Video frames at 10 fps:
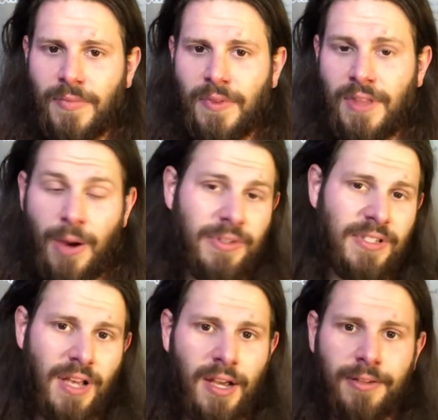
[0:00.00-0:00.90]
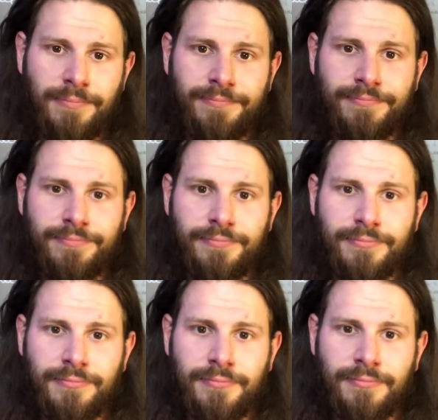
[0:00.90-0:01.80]
That would suck.
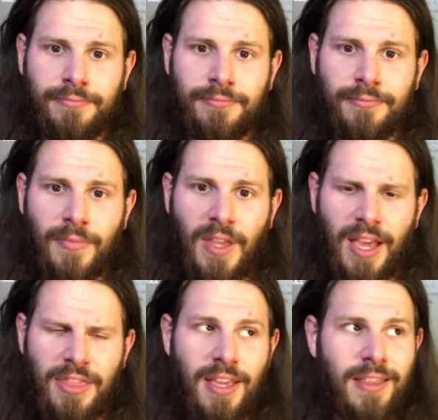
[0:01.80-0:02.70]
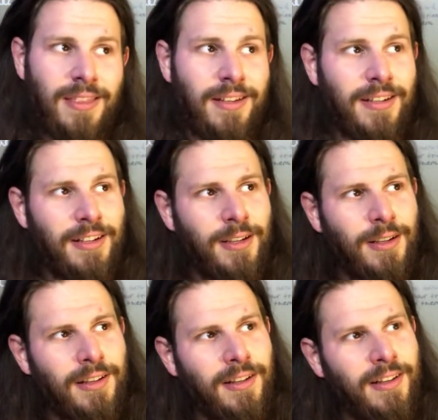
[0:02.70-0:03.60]
I think that
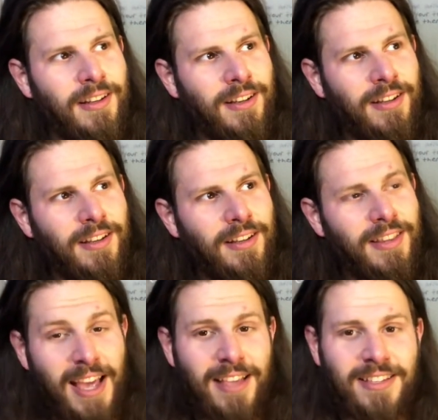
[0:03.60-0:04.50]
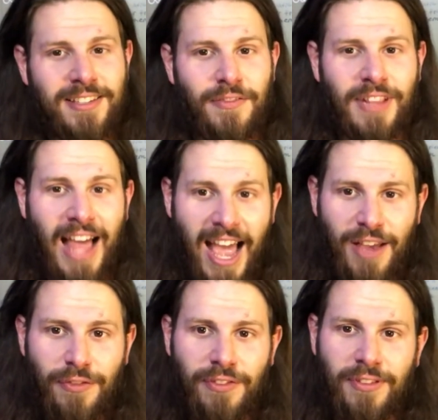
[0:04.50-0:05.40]
the essence of
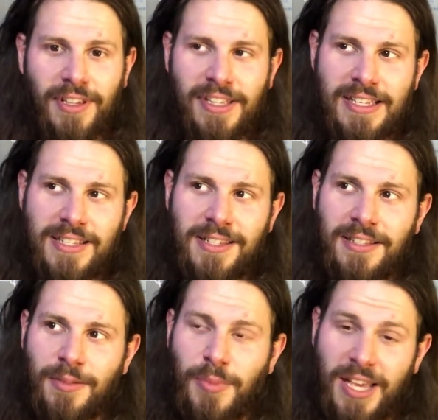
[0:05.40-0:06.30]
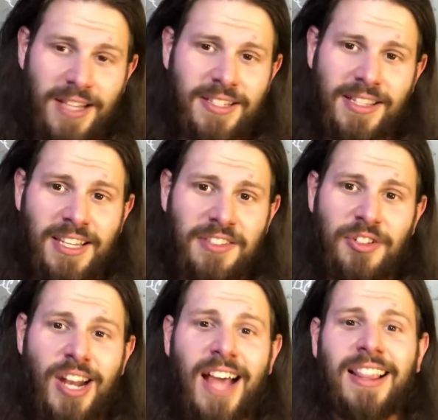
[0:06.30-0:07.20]
life is because things do
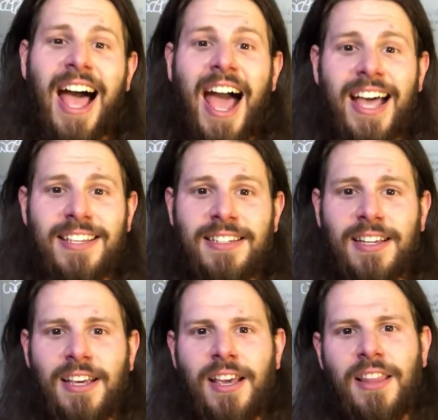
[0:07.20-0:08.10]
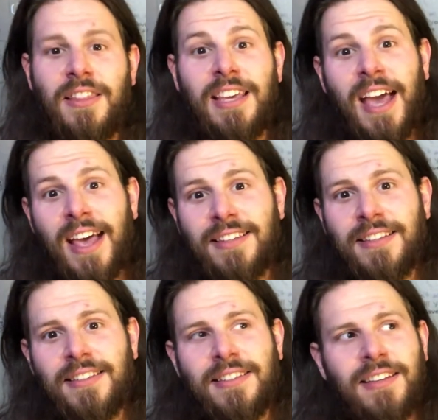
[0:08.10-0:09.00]
not last. The
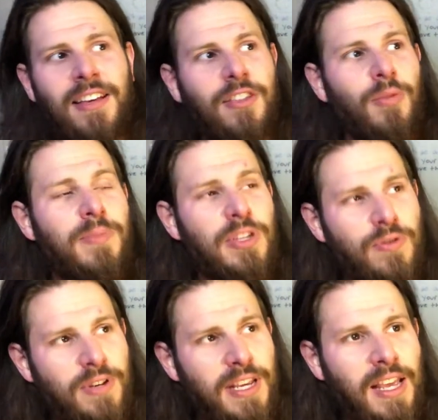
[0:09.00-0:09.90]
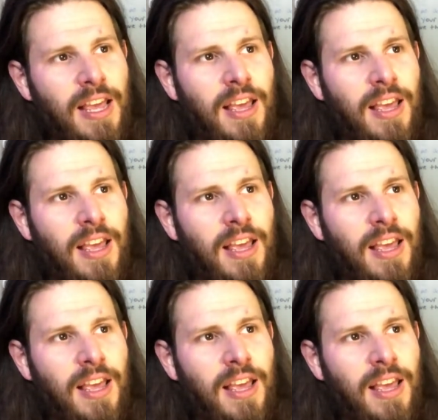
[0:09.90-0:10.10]
essence, the beauty,